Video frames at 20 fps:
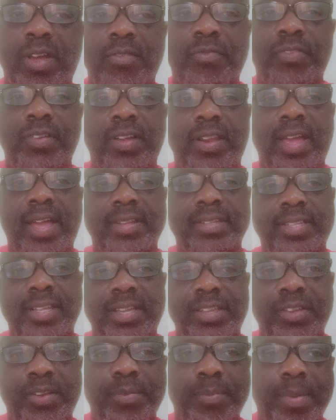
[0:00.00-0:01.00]
I figured I'd
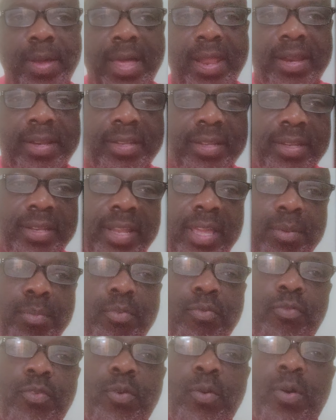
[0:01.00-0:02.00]
tell you about it the day
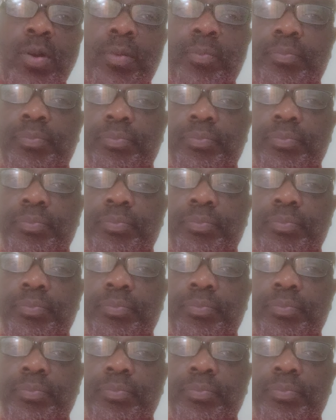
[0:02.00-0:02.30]
before.